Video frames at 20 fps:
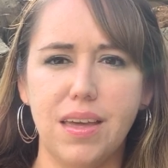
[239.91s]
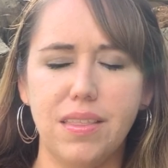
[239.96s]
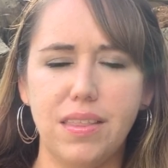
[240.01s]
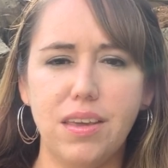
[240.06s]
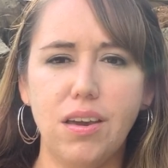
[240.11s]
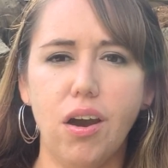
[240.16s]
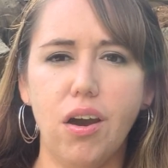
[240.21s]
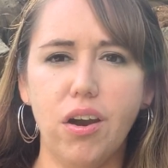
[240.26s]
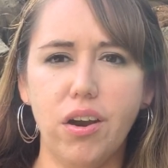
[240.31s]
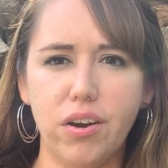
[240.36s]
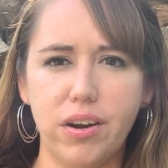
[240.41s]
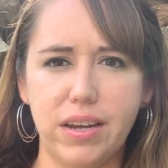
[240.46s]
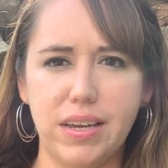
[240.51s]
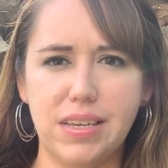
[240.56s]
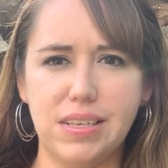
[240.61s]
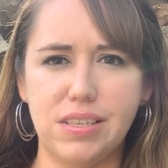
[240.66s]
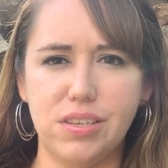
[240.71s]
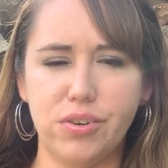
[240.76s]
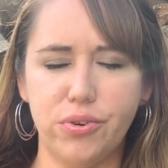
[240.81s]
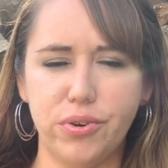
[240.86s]
The heart
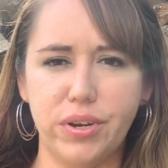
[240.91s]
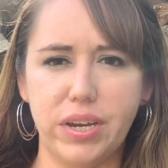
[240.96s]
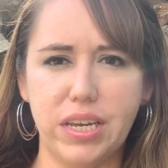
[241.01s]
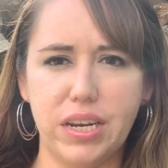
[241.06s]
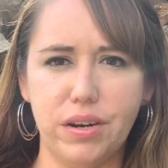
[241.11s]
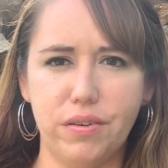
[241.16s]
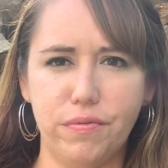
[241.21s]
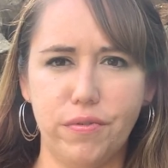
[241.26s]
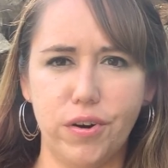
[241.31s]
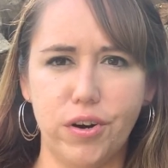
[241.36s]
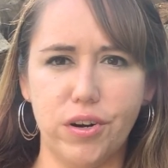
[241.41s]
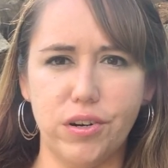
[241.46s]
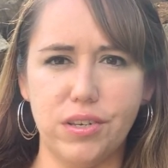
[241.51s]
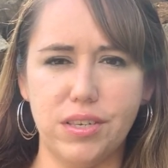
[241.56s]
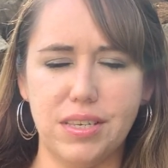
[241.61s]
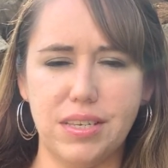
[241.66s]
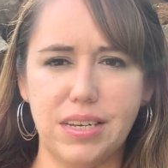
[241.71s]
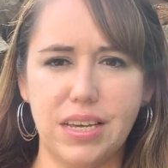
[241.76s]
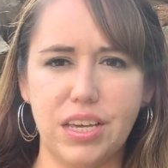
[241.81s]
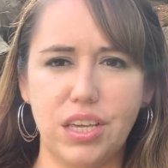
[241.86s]
is created
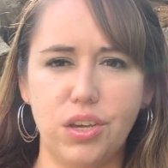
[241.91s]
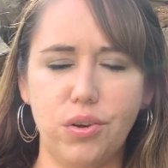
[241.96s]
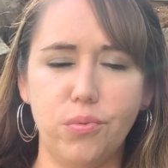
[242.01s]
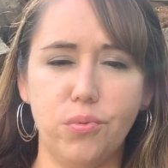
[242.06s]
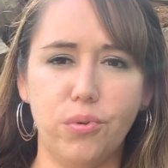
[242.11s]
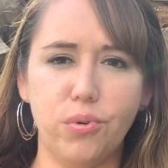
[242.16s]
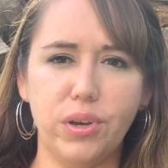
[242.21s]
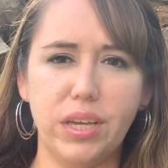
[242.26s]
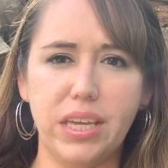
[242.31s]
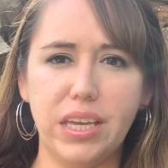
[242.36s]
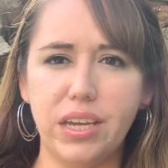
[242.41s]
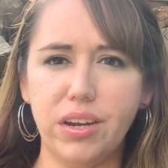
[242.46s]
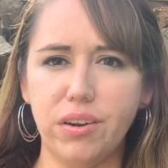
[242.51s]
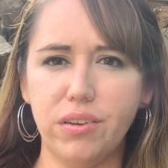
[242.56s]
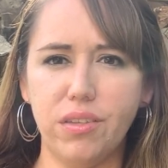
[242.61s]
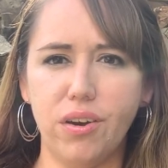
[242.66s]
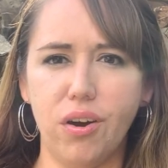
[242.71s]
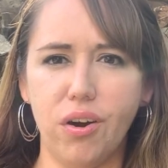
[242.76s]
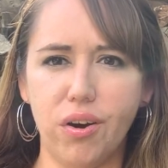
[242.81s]
first, and you will hear the